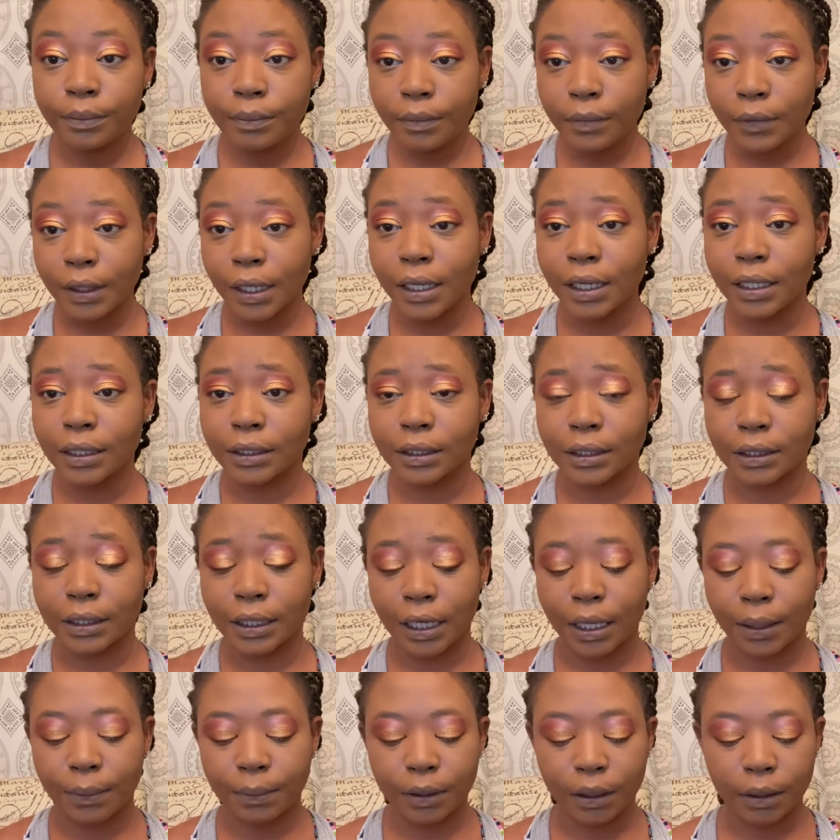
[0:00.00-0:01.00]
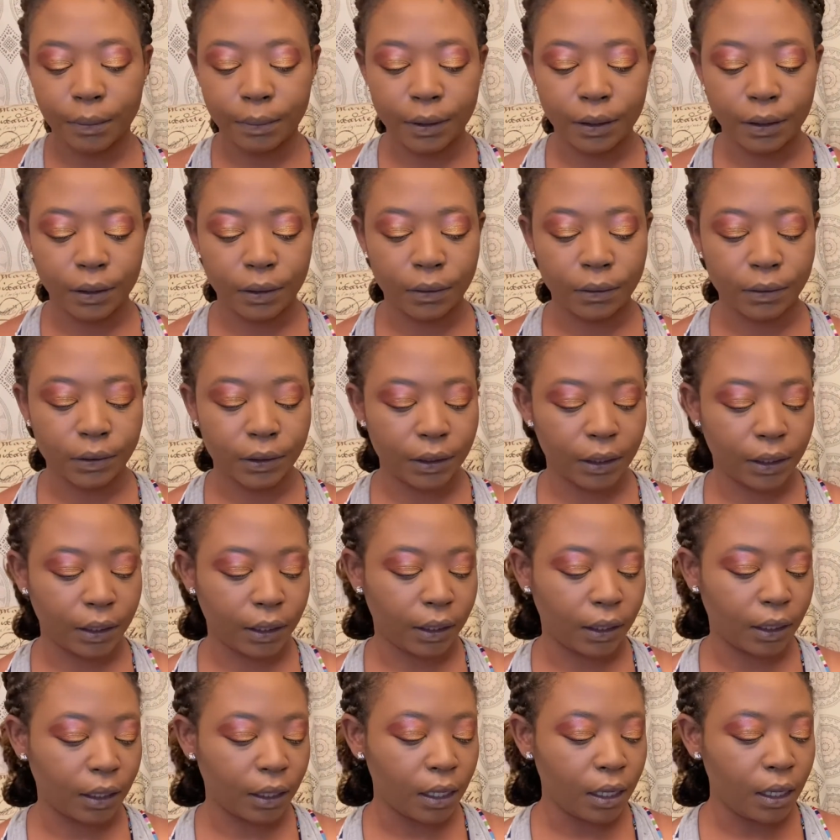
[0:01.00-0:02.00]
And today I'm going to be
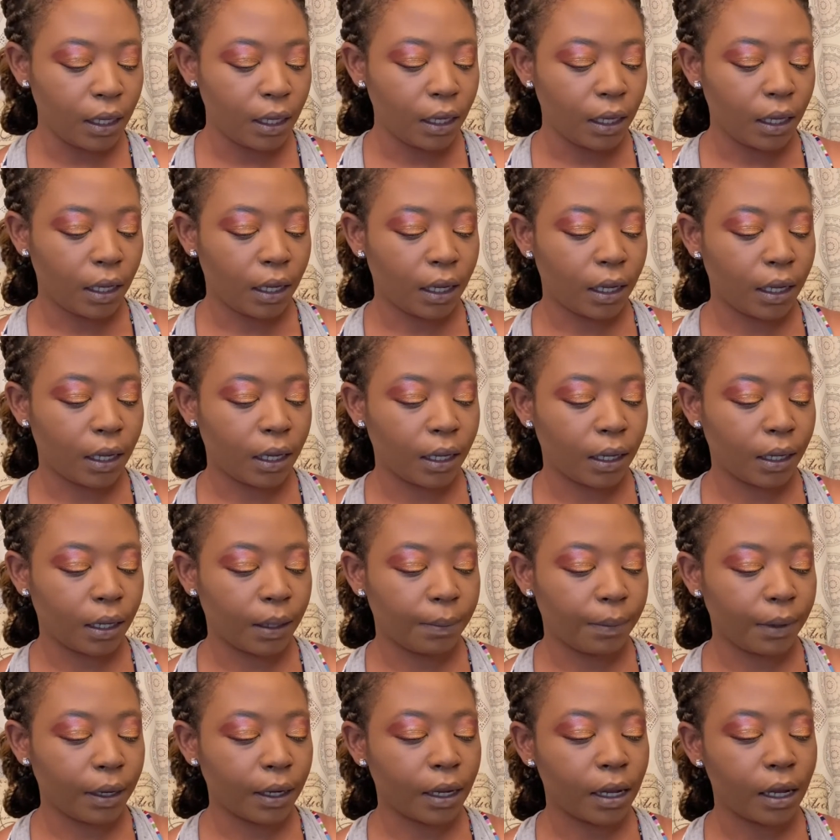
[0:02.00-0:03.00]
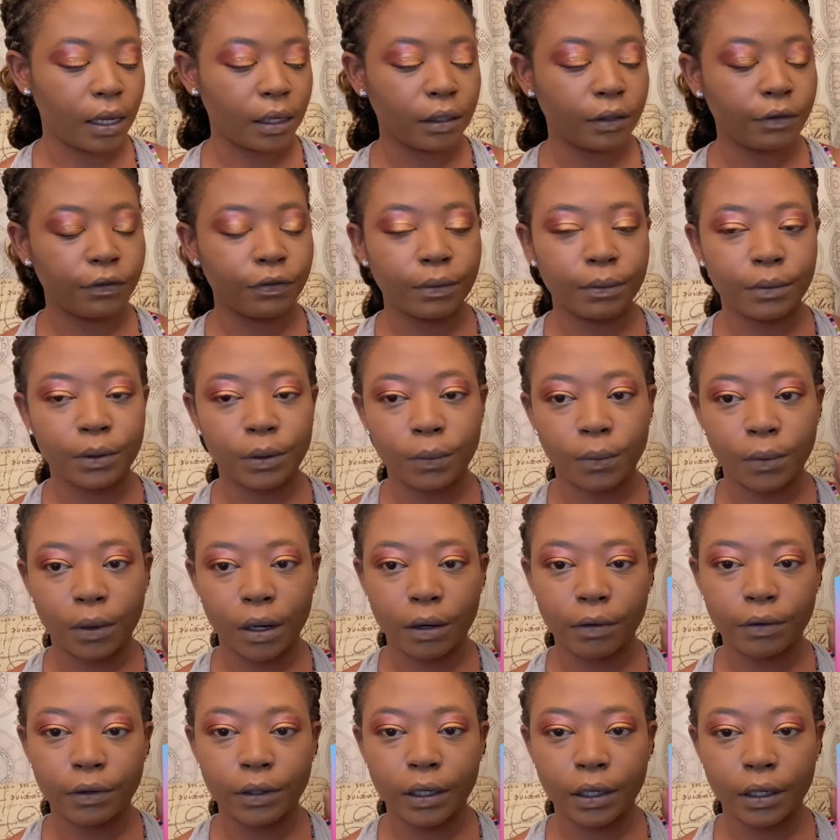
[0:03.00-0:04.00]
using a color from the
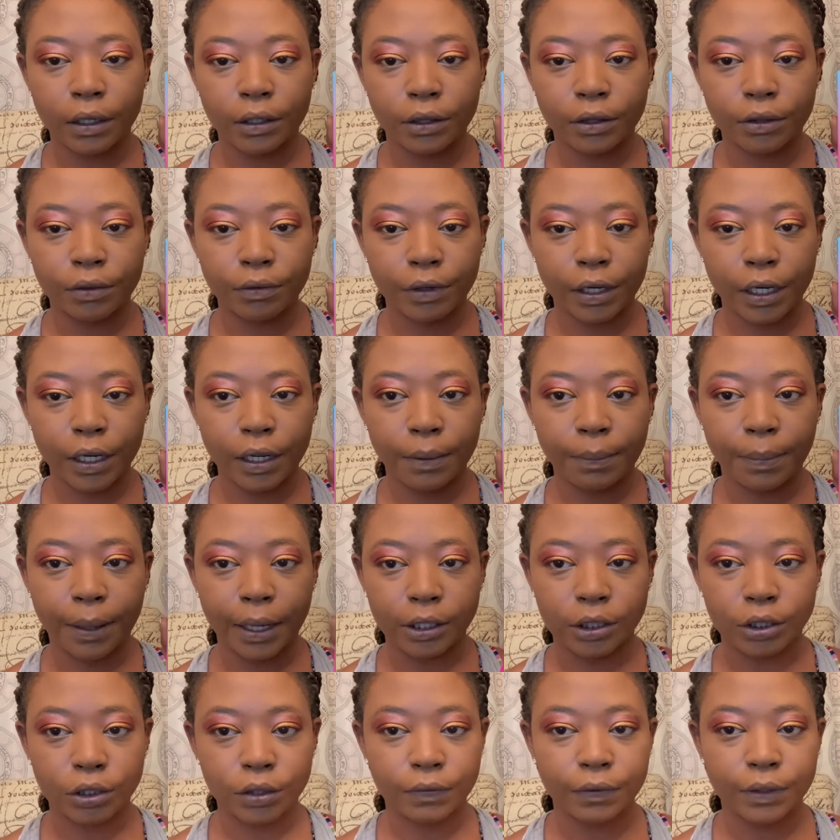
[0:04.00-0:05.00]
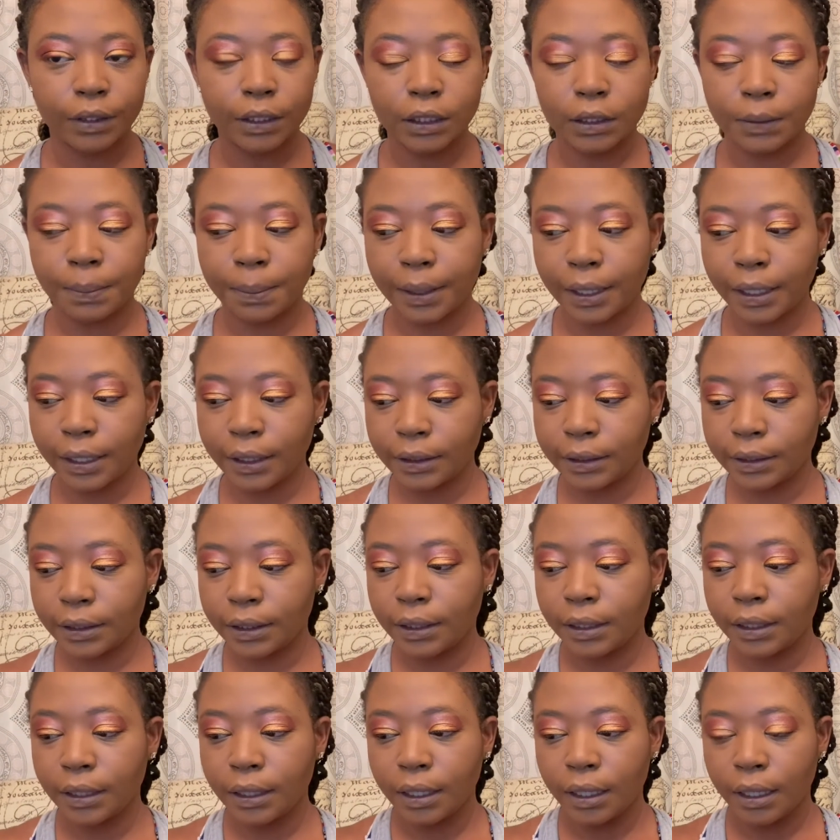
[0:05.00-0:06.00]
Warrior 3 by Juvia's Place.
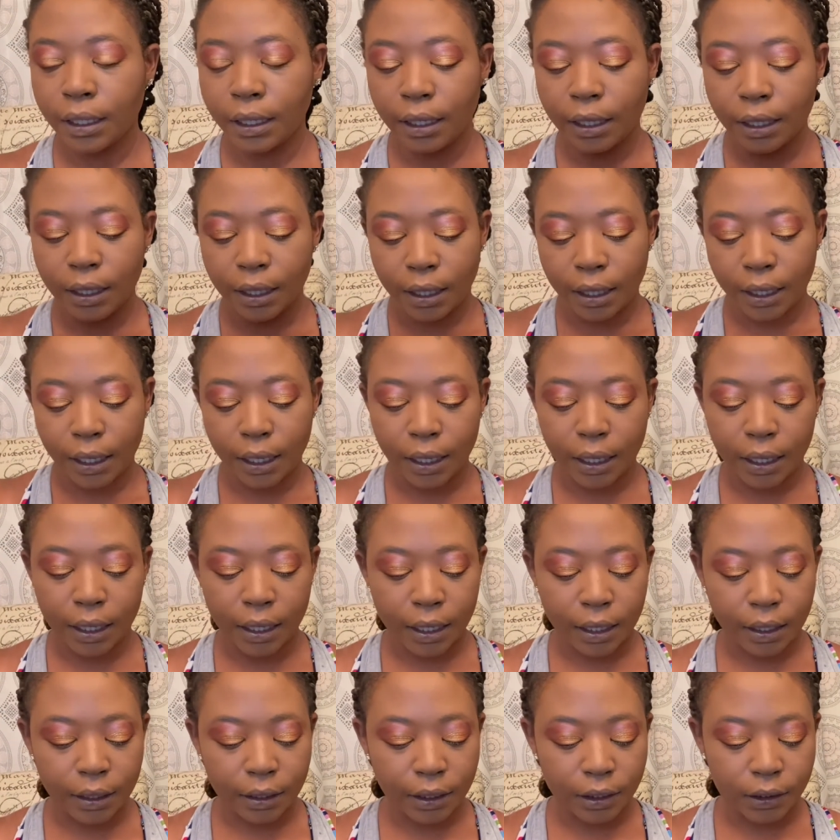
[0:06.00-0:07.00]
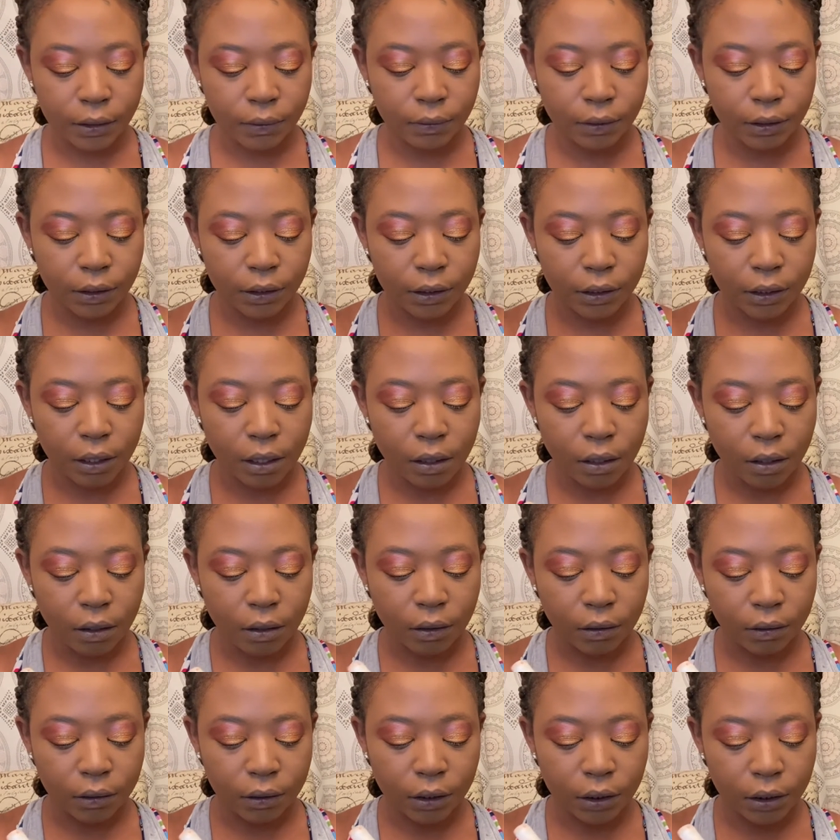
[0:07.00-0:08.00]
And this one is
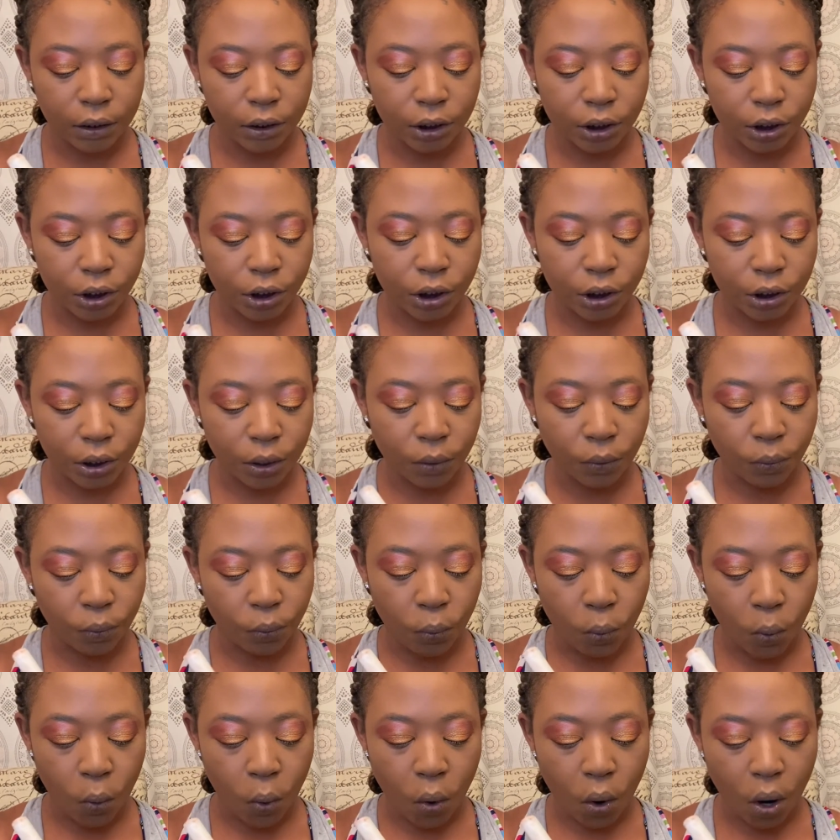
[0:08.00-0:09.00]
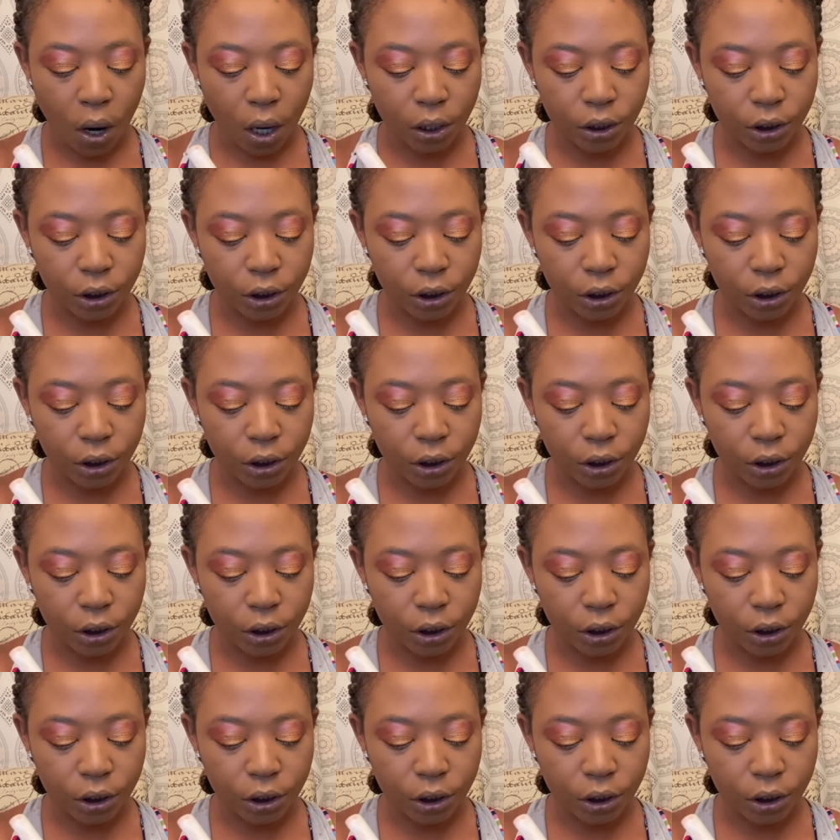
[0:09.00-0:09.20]
called Jarawa.